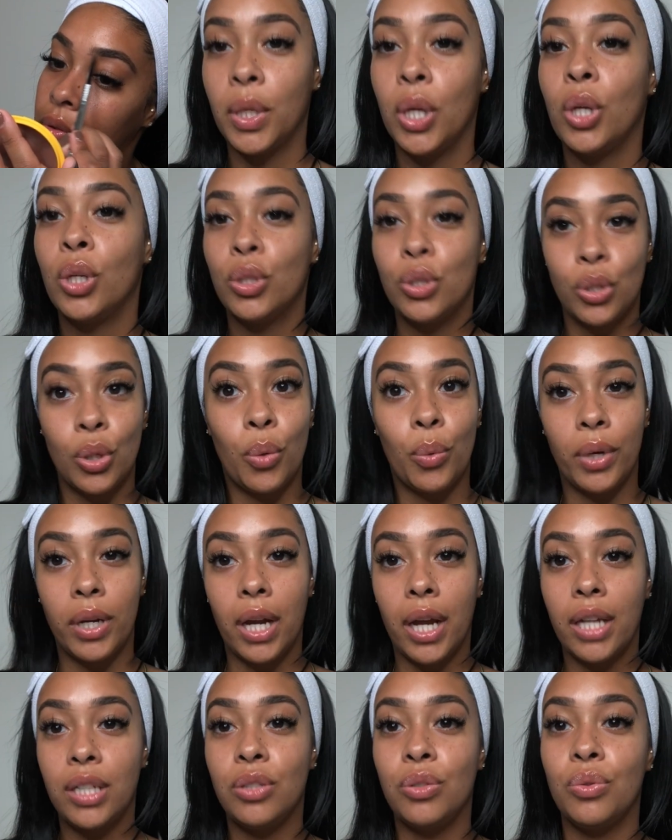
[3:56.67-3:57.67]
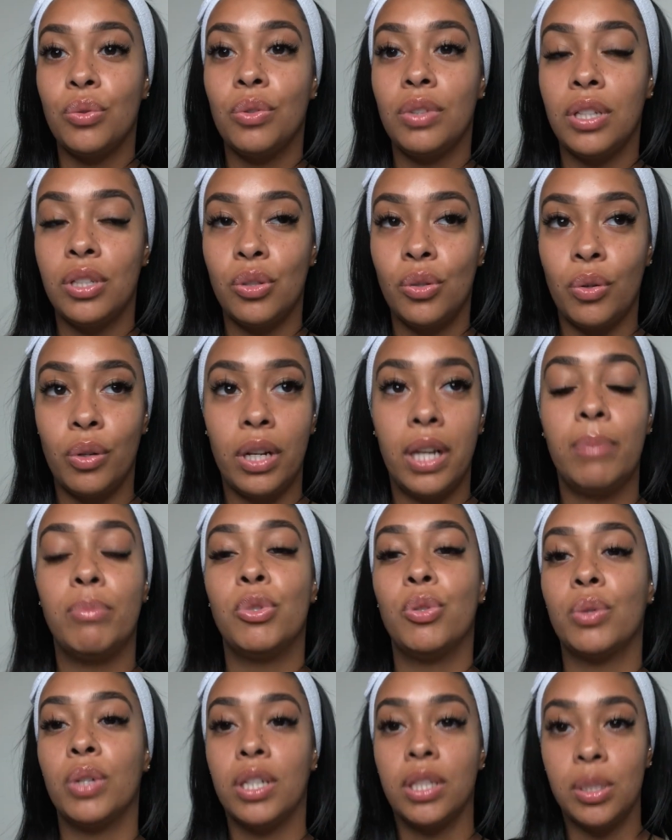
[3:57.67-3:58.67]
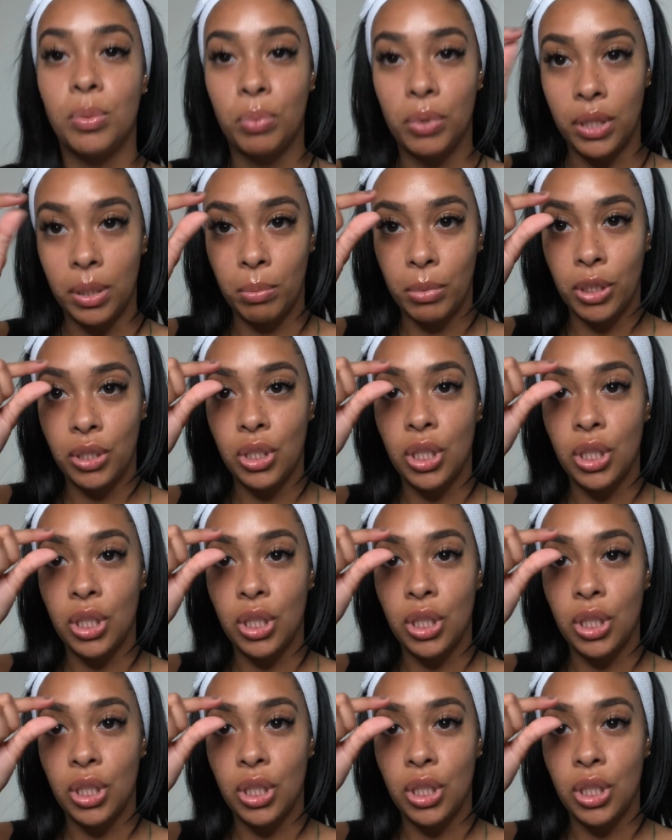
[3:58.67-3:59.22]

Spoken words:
So when I do this, all I'm doing is pretty much